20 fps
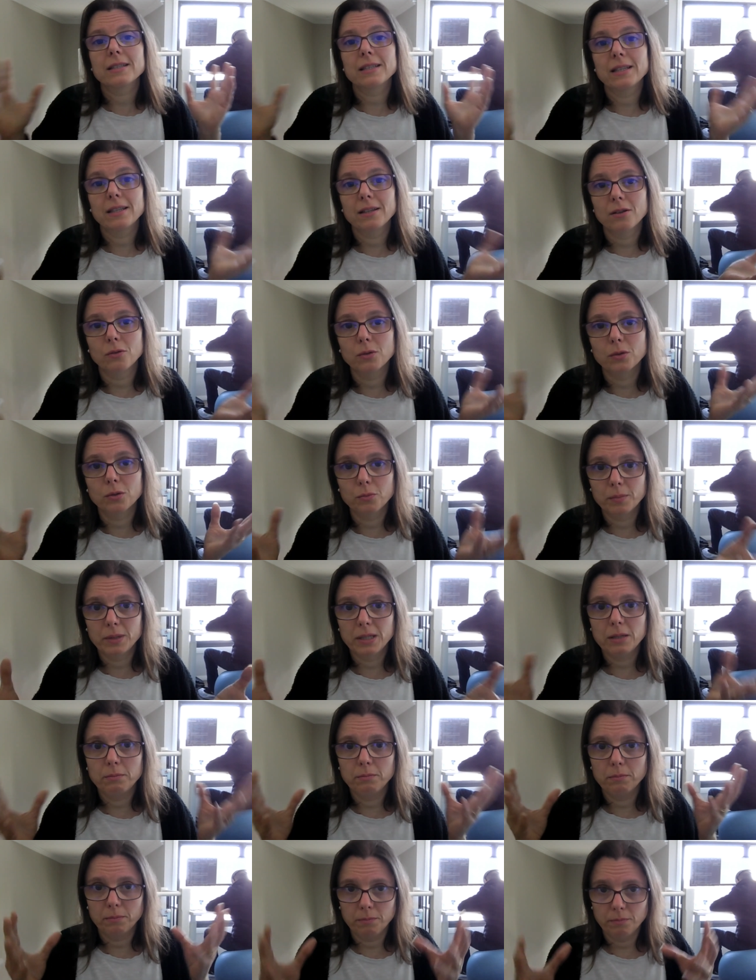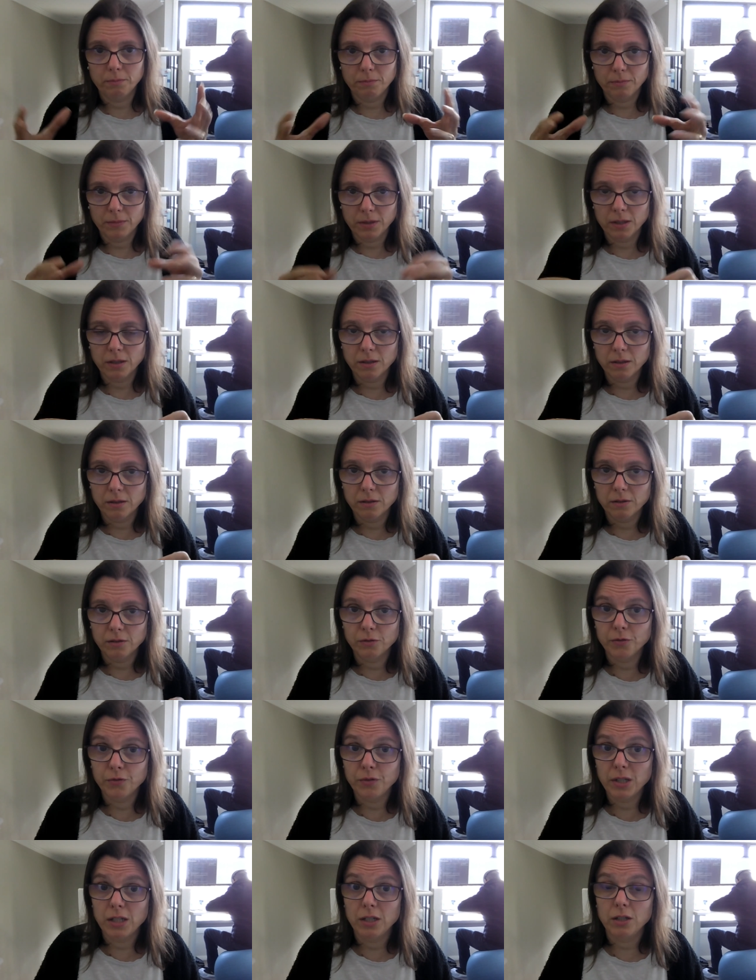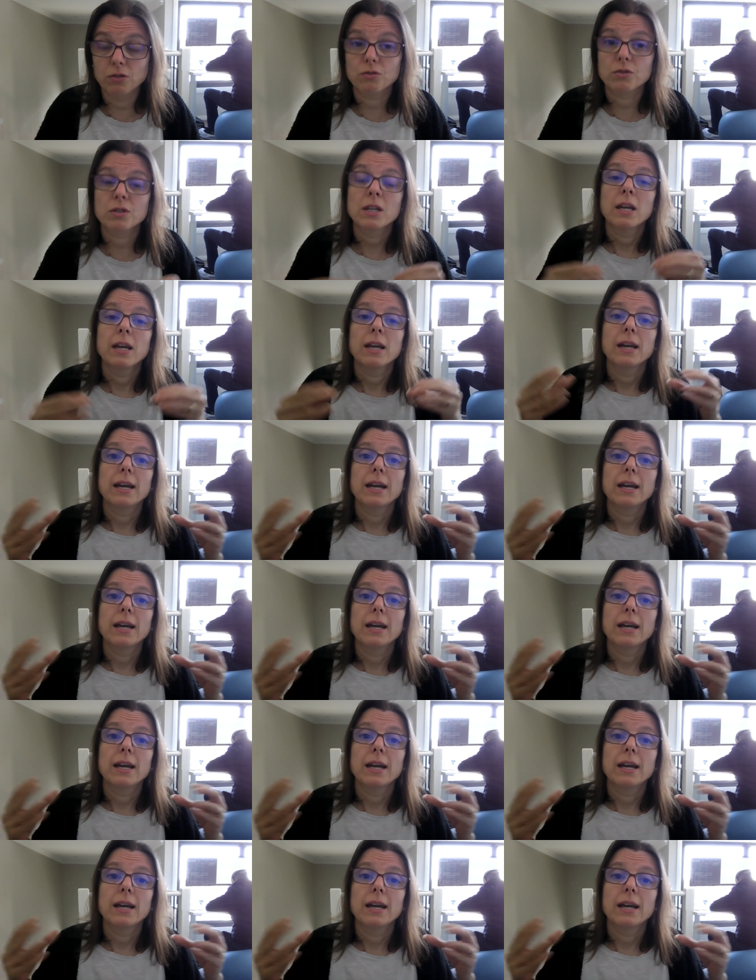there will be videos.